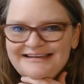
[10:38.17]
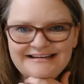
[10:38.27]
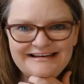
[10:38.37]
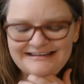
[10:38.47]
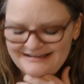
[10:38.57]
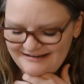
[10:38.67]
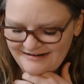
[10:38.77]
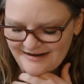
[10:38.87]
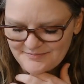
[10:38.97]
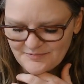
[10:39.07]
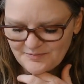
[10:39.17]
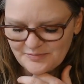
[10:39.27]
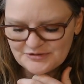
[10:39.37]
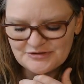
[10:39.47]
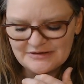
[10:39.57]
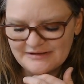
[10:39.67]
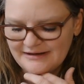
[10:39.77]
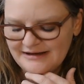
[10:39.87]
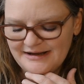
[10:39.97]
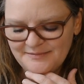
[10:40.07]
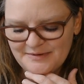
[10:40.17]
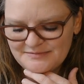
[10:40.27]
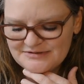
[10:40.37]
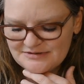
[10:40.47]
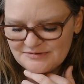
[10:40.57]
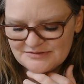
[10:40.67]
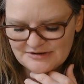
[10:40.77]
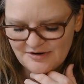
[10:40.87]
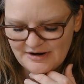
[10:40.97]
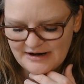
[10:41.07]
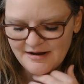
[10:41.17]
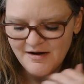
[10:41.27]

Again, I'm butchering that name. I'm so sorry.